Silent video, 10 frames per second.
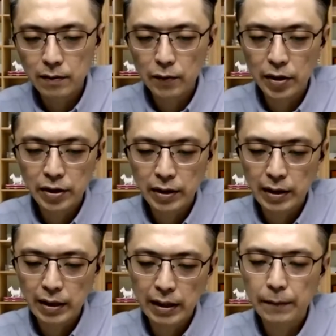
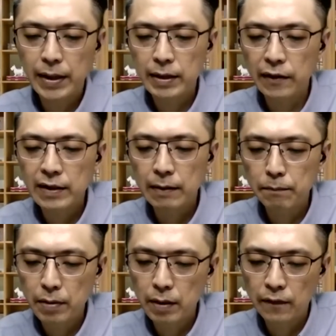which he makes it very
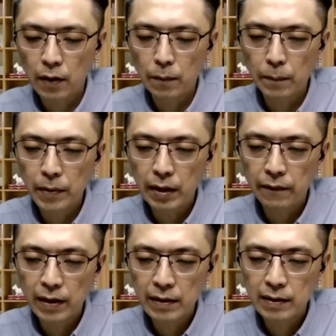simple for property
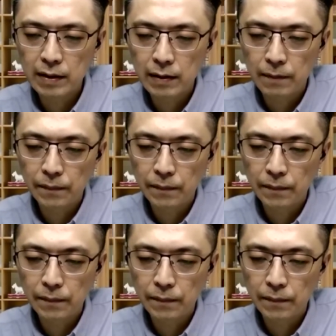investor